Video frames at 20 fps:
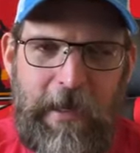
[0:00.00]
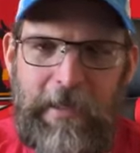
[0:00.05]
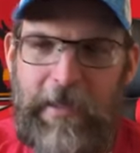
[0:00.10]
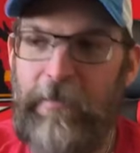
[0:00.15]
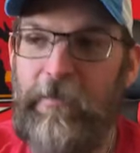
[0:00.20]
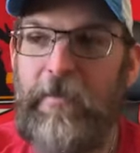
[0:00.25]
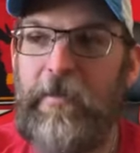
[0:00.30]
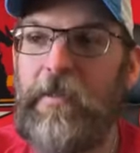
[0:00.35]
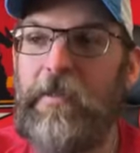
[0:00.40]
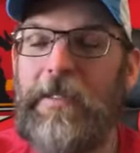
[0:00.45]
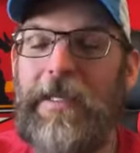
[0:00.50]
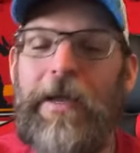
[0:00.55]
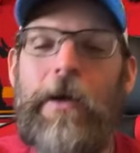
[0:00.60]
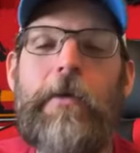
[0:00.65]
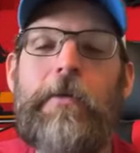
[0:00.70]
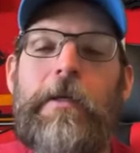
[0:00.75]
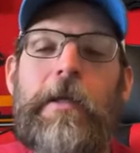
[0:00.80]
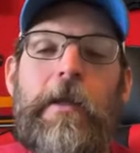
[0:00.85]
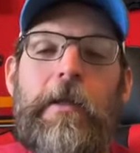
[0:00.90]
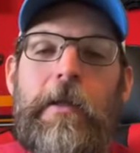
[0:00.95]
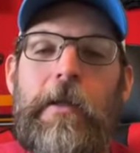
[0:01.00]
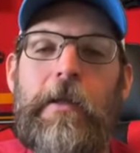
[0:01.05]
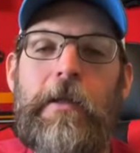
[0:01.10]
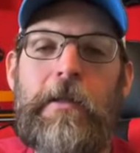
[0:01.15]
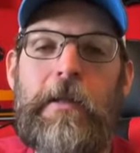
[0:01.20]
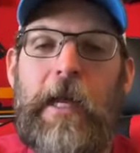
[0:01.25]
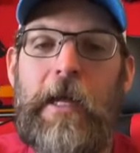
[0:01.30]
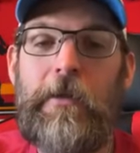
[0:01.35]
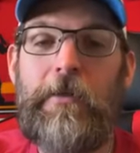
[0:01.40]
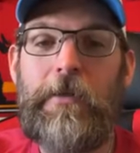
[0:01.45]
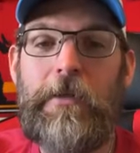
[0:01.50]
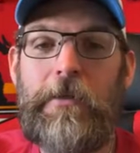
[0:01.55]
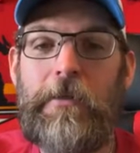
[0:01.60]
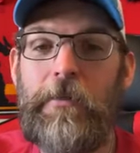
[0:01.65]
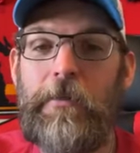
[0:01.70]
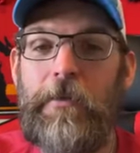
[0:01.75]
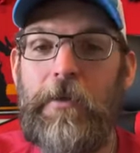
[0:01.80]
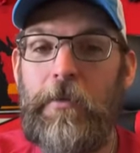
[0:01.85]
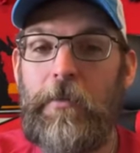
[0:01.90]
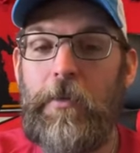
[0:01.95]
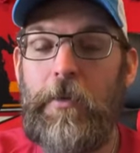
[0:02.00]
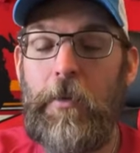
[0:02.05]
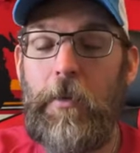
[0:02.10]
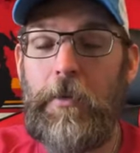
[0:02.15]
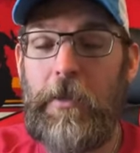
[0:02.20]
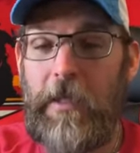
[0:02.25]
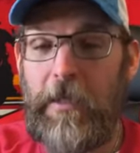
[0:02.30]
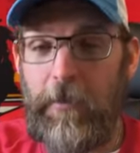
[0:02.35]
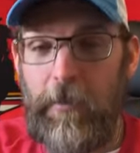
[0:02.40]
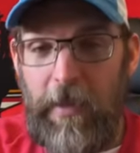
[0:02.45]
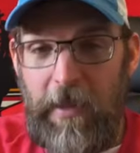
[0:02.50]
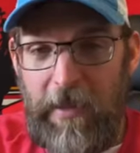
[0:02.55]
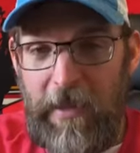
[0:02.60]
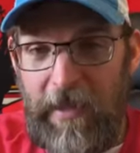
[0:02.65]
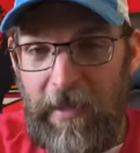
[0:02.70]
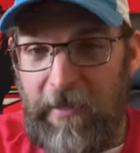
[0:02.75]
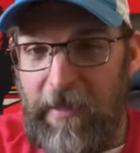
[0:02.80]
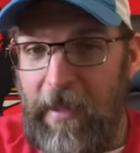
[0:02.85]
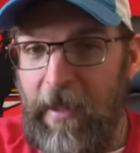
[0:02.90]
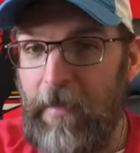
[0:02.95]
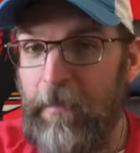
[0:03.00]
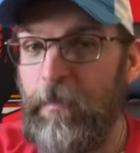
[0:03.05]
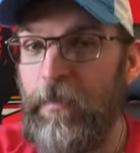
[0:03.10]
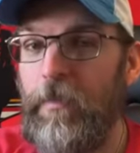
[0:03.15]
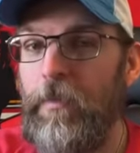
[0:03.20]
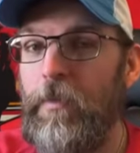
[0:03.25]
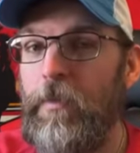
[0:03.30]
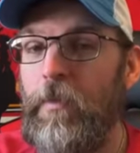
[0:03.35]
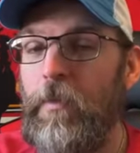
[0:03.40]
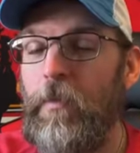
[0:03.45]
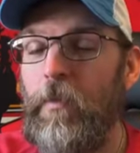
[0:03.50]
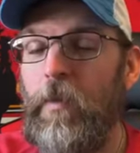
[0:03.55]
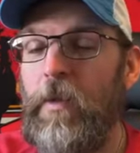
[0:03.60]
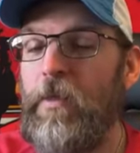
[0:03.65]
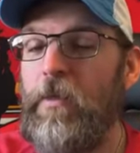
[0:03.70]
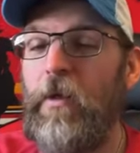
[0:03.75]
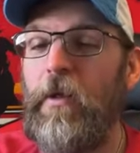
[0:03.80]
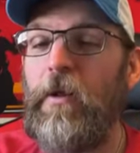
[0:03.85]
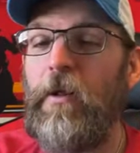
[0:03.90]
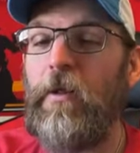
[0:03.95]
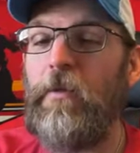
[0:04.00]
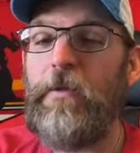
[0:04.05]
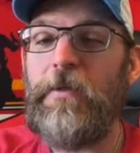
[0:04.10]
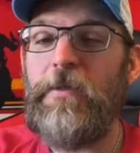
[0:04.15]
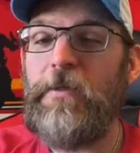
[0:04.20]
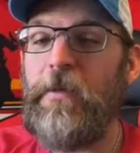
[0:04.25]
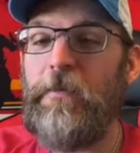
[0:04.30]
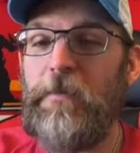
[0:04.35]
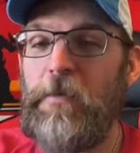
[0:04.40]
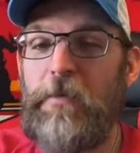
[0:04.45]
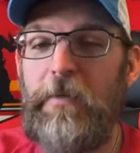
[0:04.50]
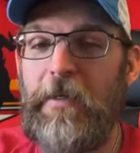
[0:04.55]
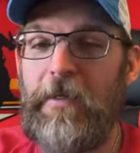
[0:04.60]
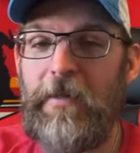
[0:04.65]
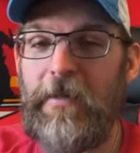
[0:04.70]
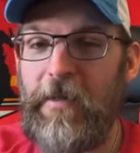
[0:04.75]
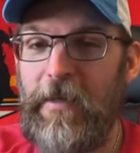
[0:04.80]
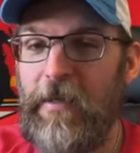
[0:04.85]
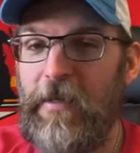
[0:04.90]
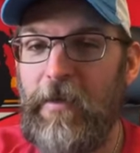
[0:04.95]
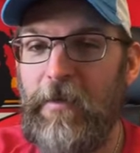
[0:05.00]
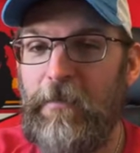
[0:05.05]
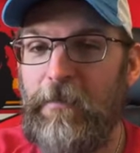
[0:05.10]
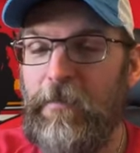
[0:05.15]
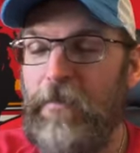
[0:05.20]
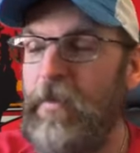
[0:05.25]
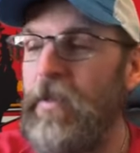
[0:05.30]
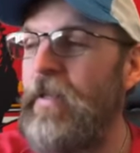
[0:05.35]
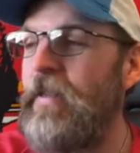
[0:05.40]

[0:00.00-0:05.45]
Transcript: And even it's like, oh, not only did we think of that, we thought all this stuff you didn't think of.